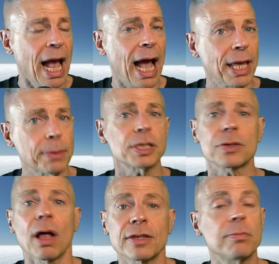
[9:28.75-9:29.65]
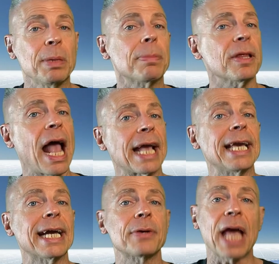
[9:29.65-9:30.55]
and there were just lots of people
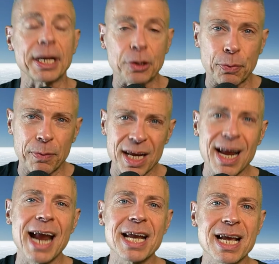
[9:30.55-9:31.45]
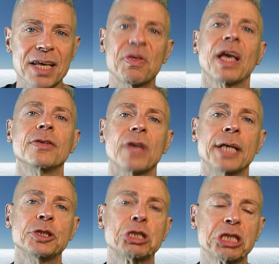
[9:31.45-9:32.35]
hanging out and creating things
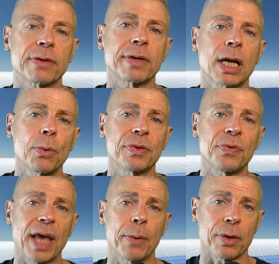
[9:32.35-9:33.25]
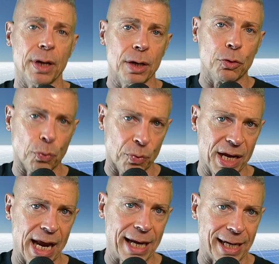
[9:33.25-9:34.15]
and sharing what they were
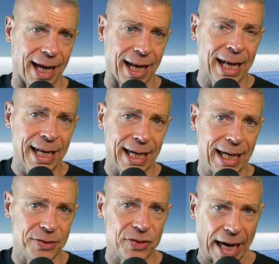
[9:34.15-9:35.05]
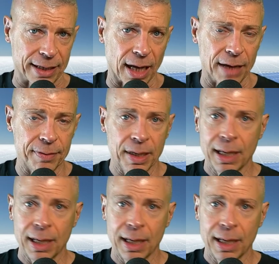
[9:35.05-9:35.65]
creating in Second Life.